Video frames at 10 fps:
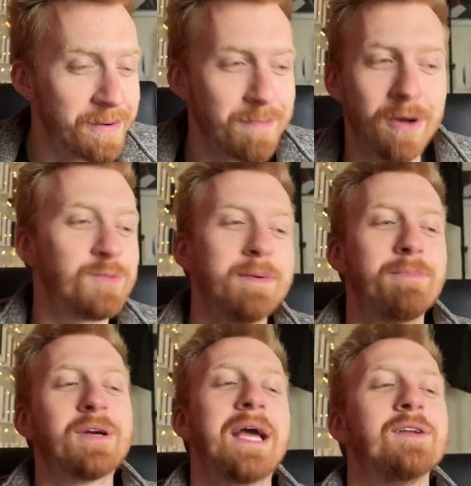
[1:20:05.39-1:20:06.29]
But most
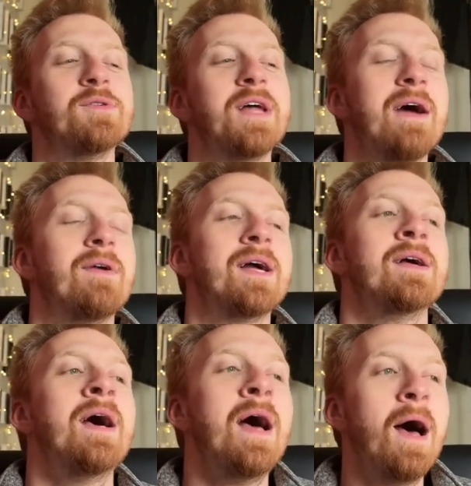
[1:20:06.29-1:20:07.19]
people can't do that, right?
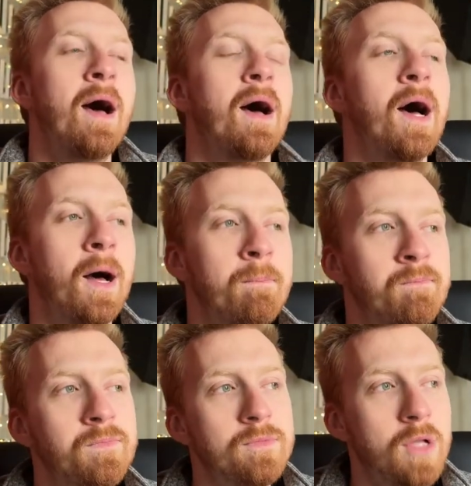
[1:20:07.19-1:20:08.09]

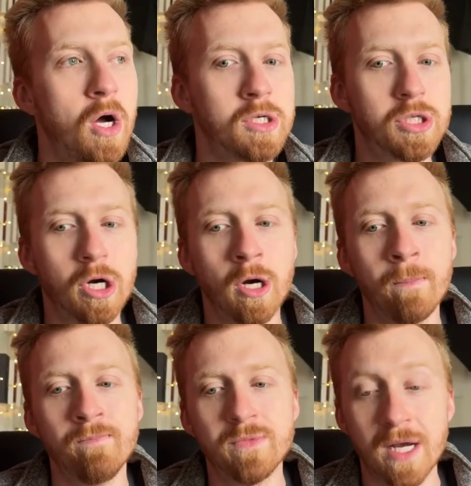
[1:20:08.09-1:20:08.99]
Long
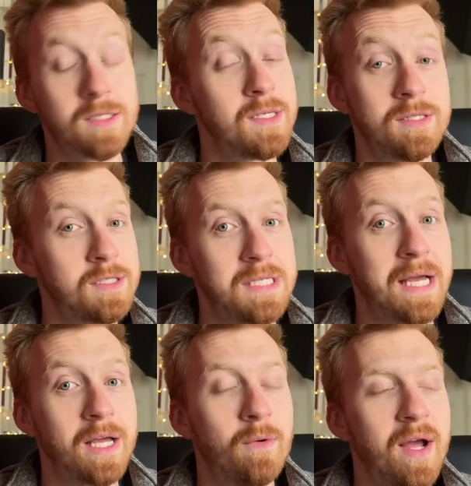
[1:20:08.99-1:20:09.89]
term, Tesla's
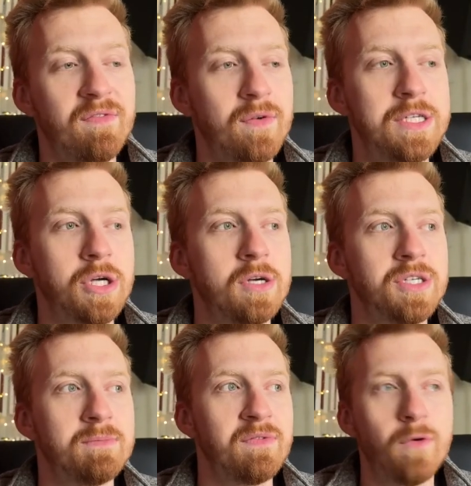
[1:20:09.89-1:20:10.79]
taken away free
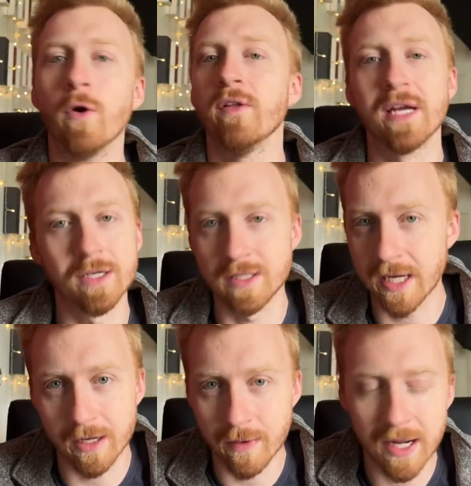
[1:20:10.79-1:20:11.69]
charging before. They could
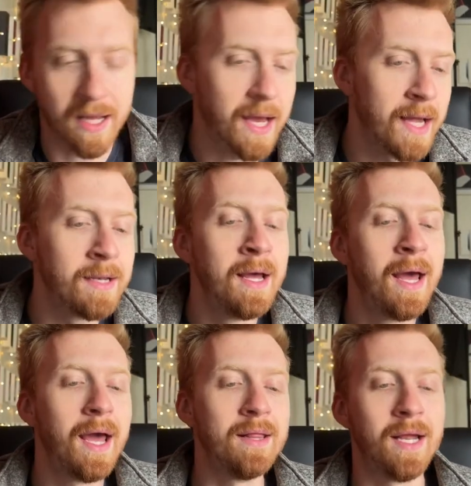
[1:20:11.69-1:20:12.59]
take it away again.
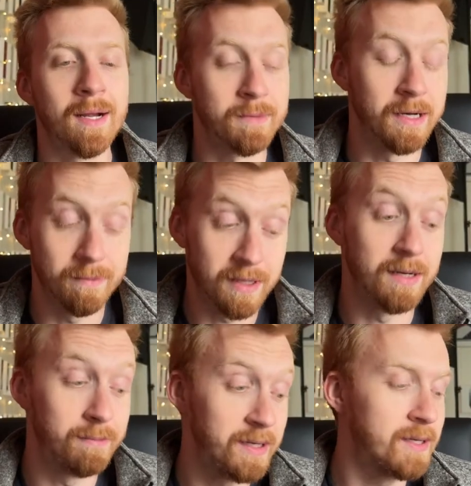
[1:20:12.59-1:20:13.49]
And then I'm going to be in
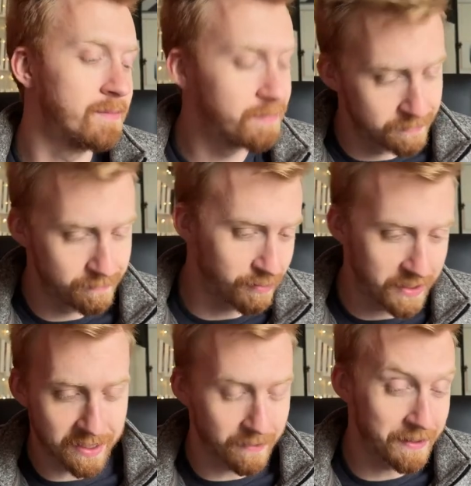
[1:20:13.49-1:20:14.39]
a big
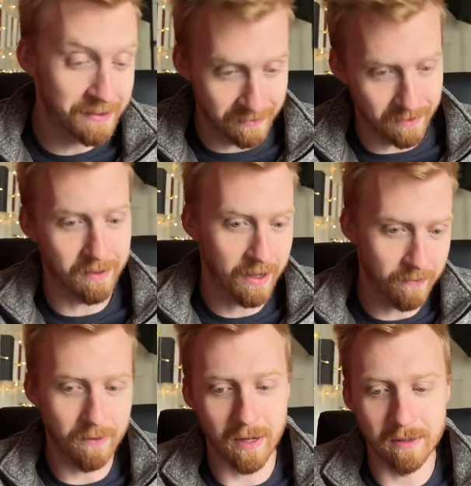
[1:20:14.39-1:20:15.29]
predicament of, okay,
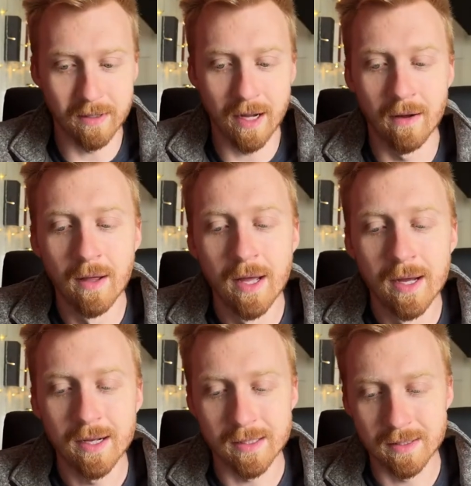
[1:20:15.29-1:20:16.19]
what do I do now?
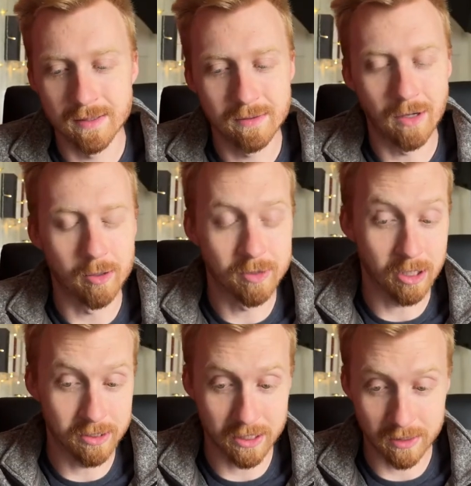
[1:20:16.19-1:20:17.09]
Because home
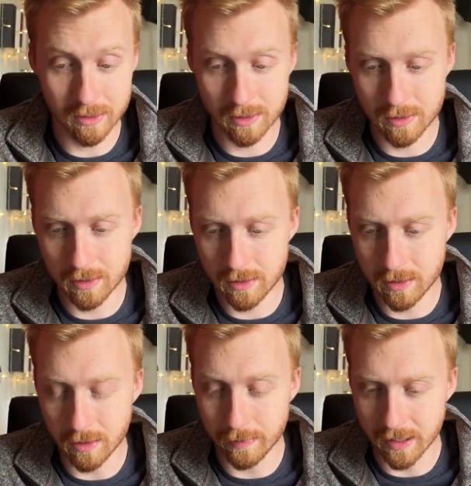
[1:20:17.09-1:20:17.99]
charging is
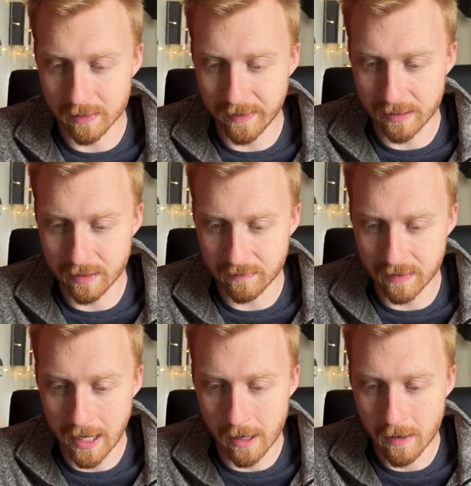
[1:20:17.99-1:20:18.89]
stupid expensive
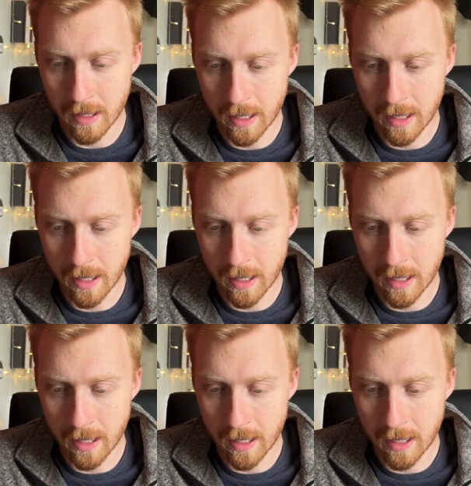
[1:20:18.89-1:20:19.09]
now.